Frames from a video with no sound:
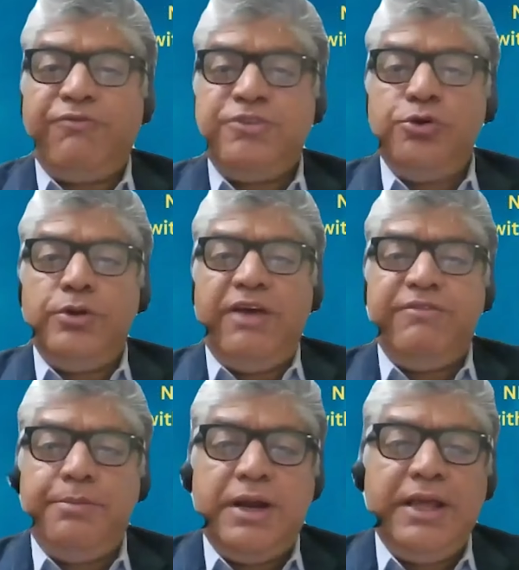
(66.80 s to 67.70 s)
afternoon,
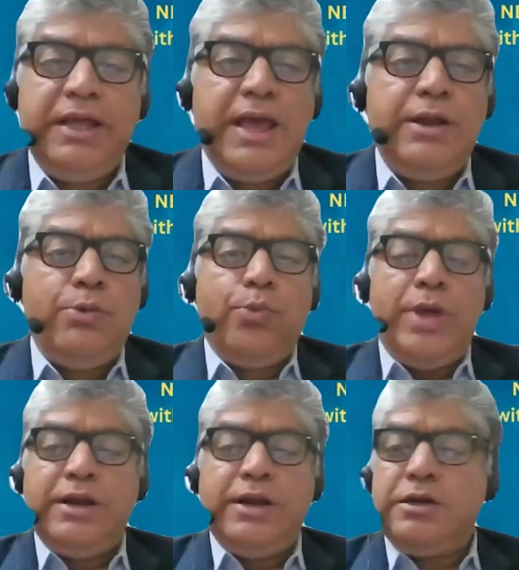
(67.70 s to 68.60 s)
everybody, and
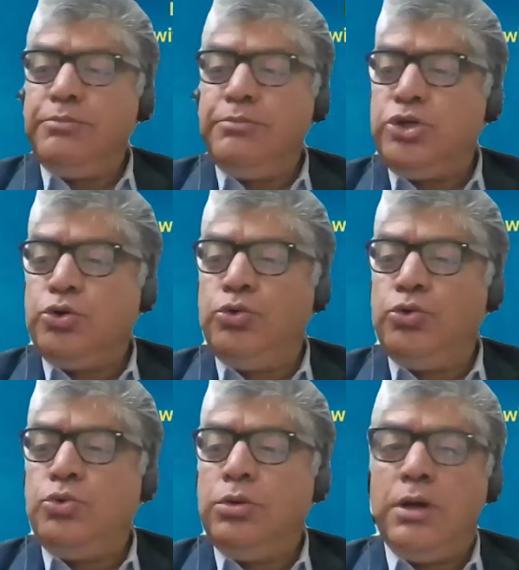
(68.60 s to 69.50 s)
welcome
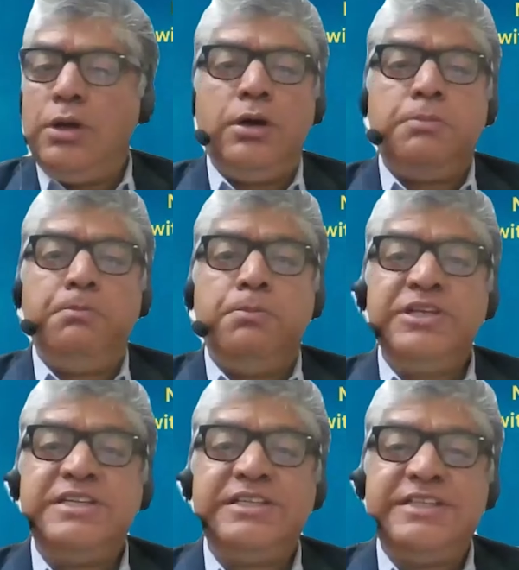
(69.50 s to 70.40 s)
to
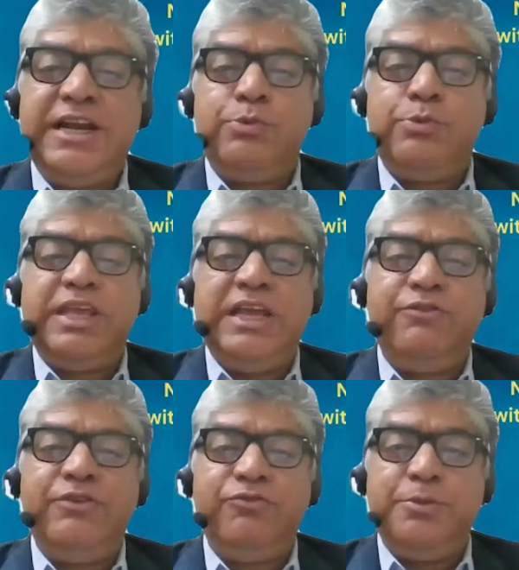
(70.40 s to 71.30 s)
Business
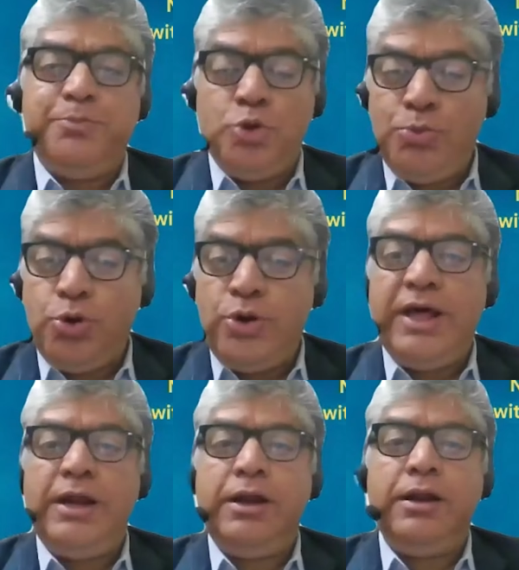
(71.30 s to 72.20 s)
Networking with Vipul
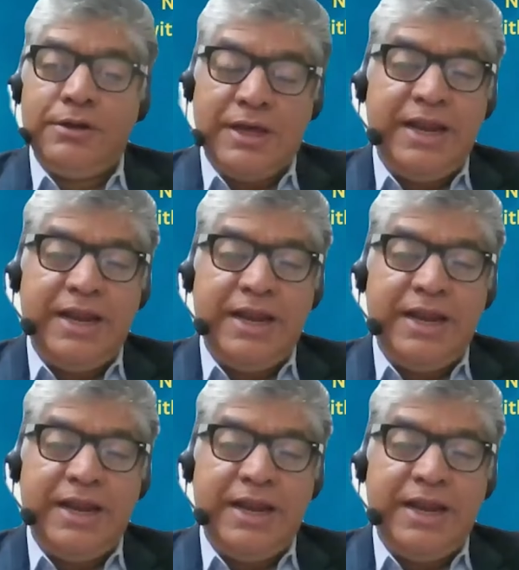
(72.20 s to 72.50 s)
Bondal.